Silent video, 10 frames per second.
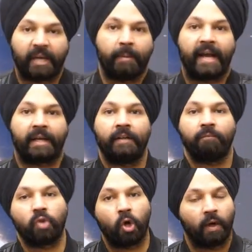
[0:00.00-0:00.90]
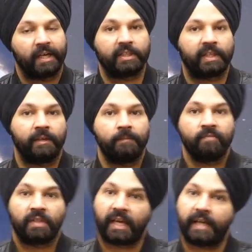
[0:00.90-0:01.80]
Big Bang the only thing?
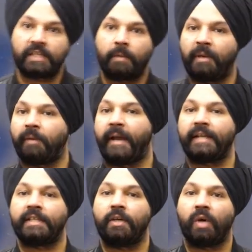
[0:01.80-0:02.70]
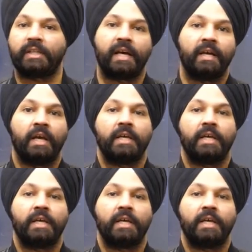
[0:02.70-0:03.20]
Kya ye sab Big Bang se hi hua tha?